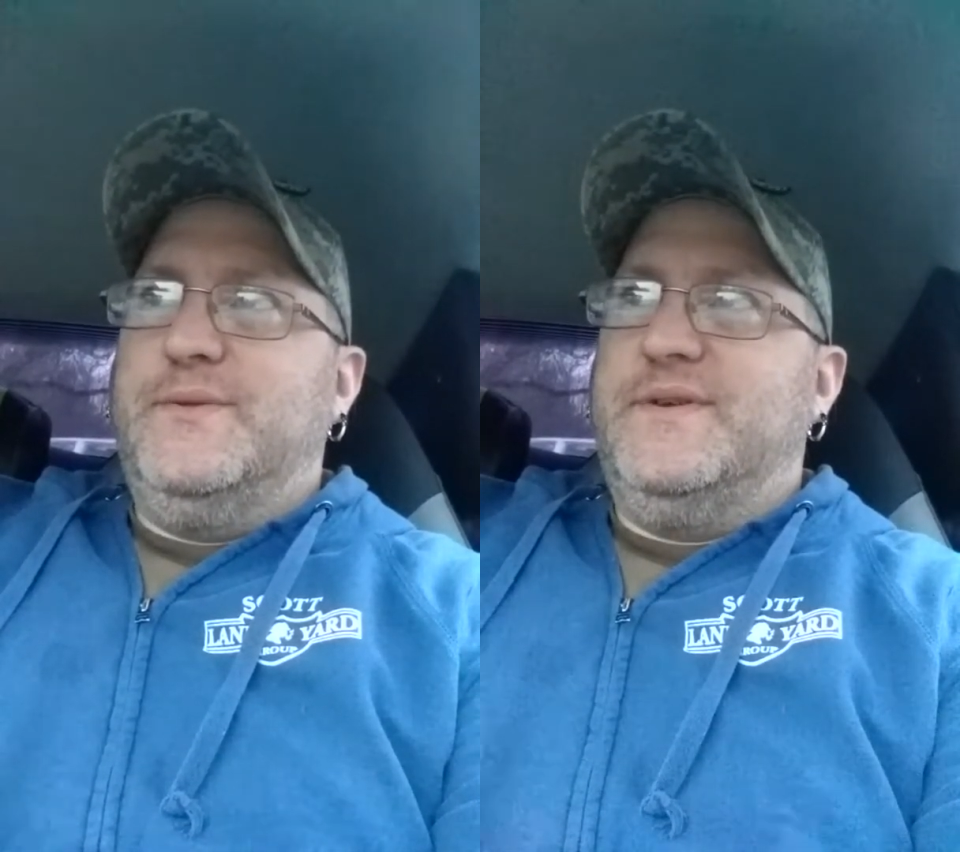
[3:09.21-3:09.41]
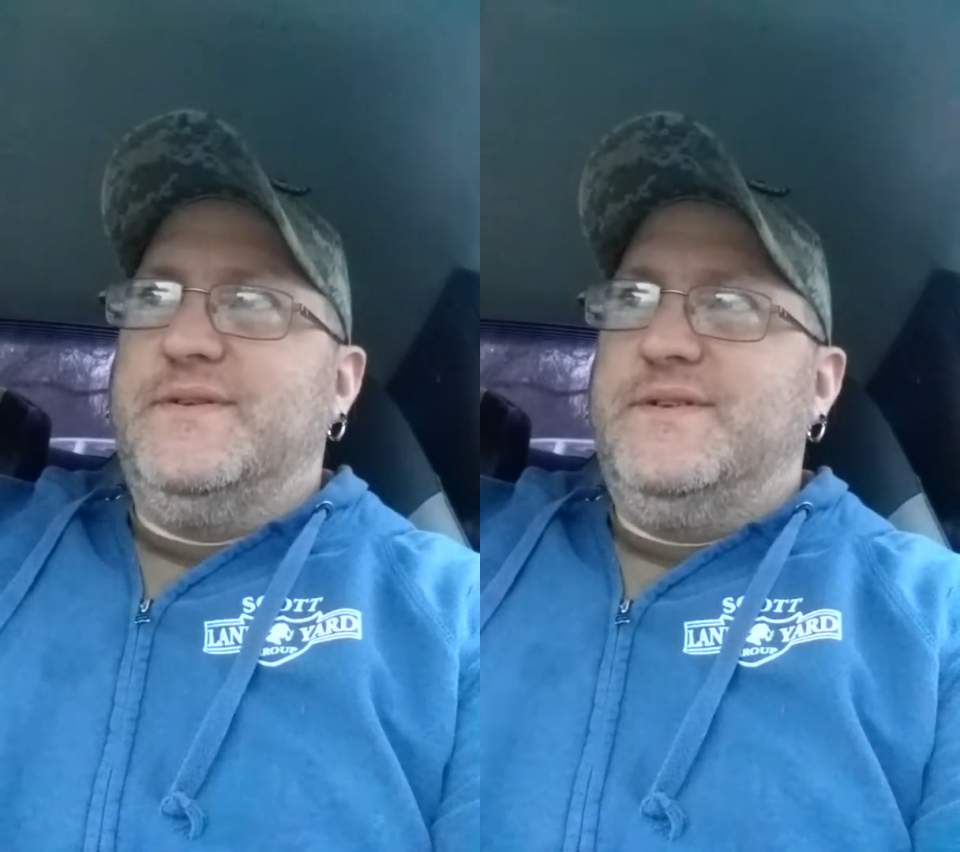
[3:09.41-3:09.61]

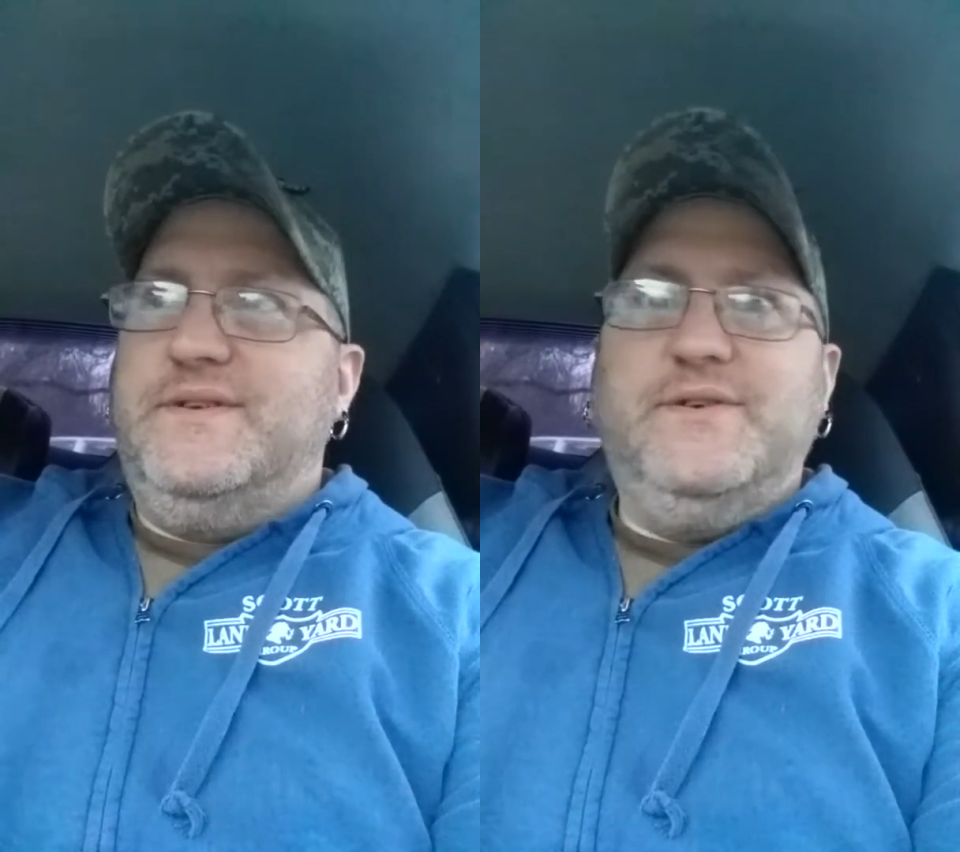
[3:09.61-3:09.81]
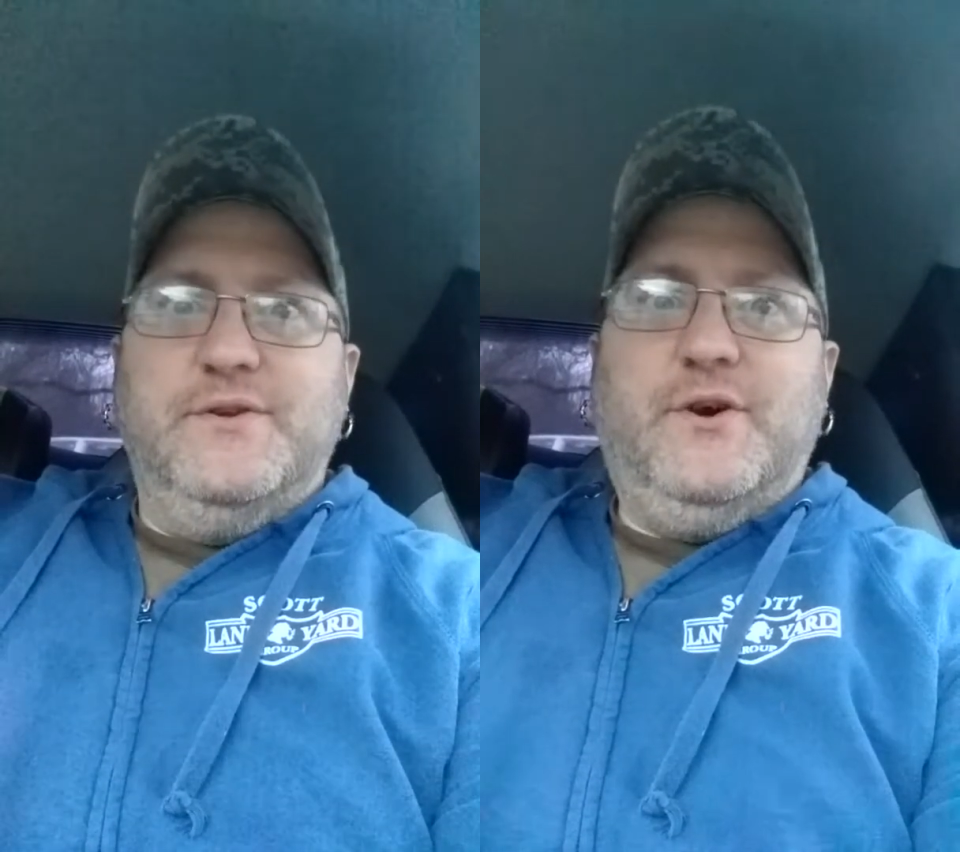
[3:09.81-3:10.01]
that
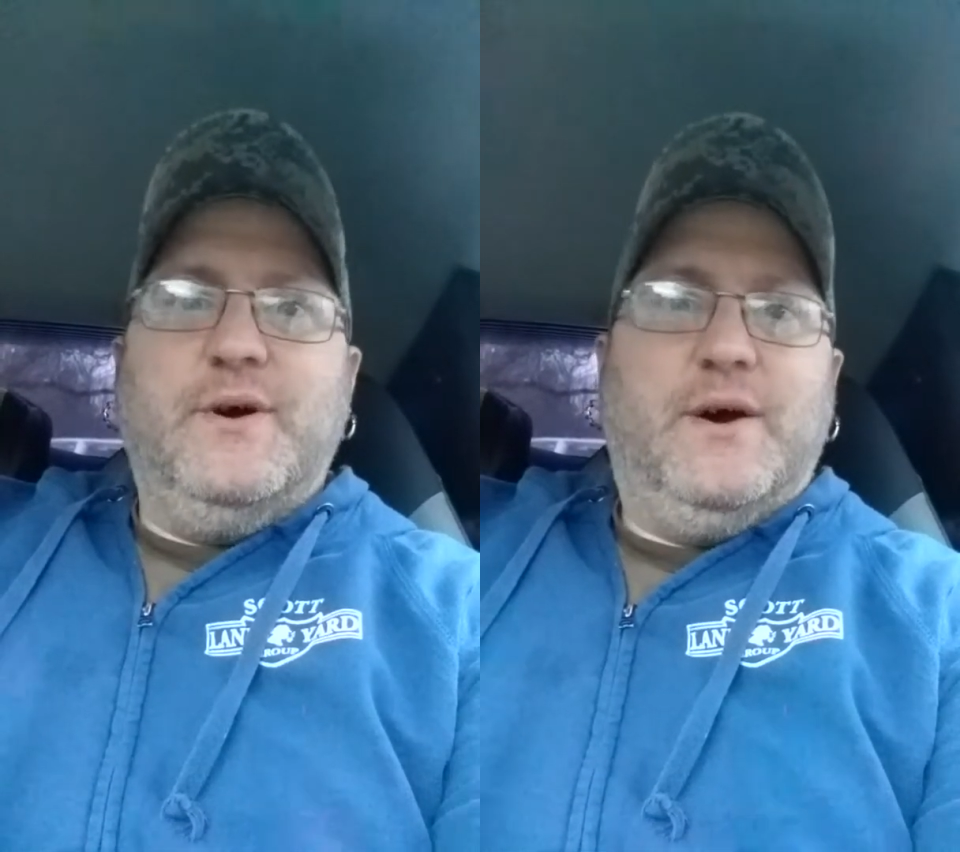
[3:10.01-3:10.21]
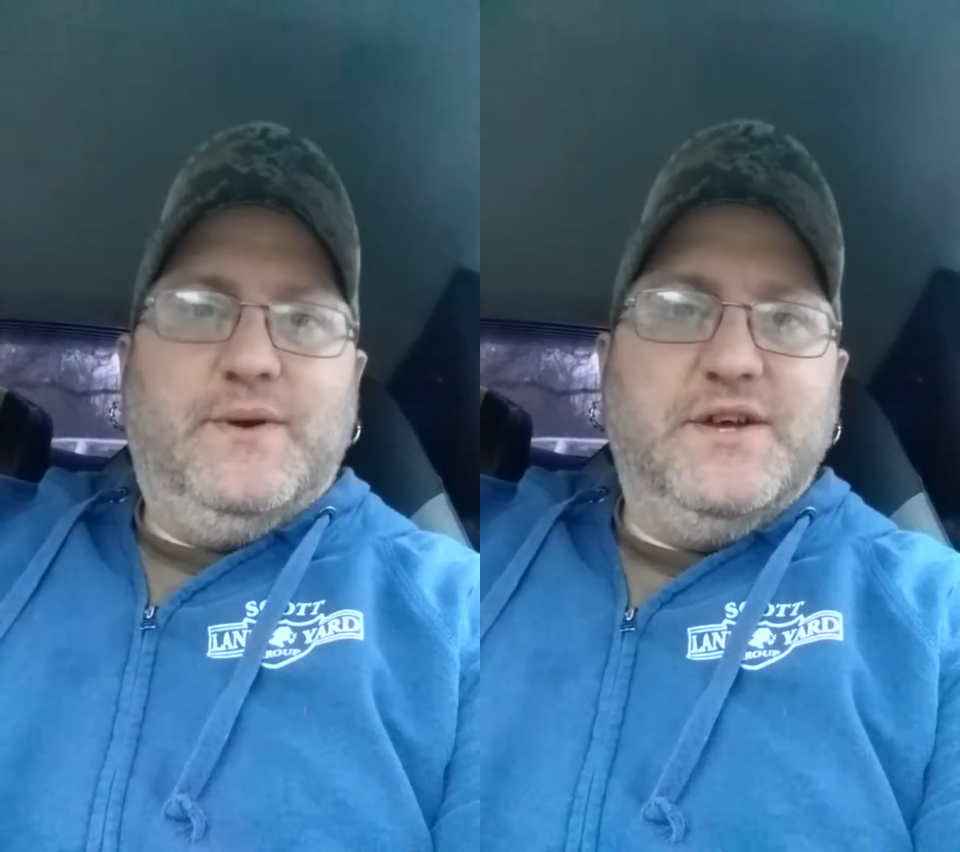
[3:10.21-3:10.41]
you know
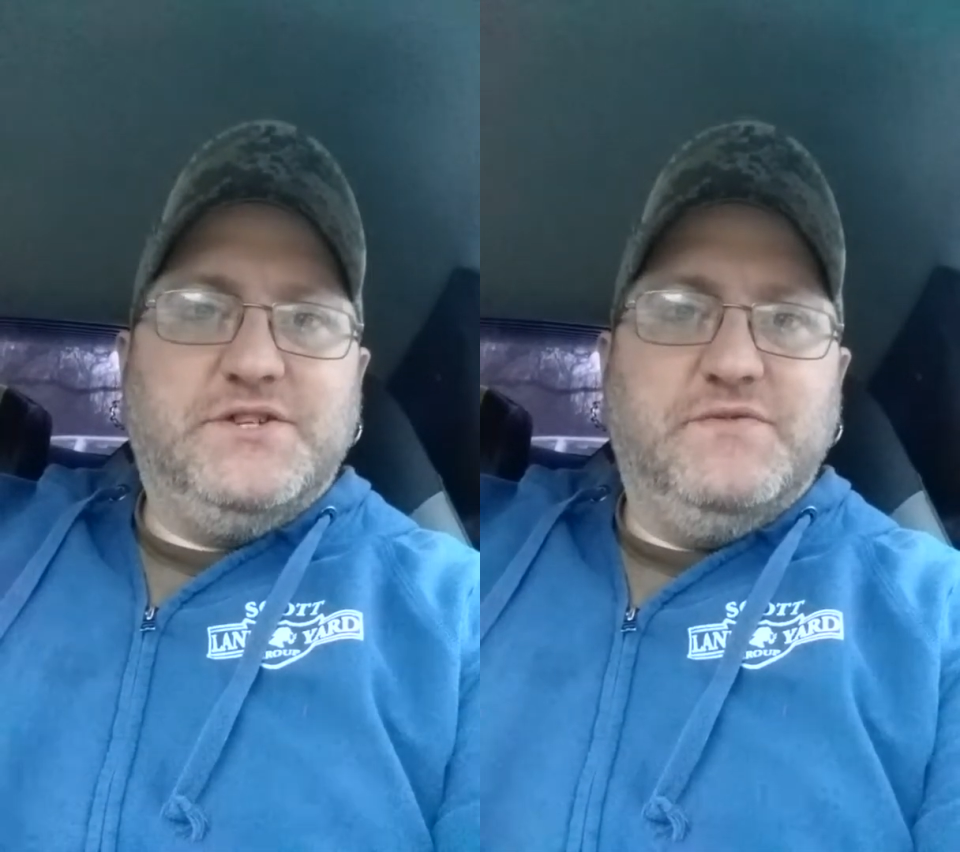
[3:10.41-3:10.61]
how it is.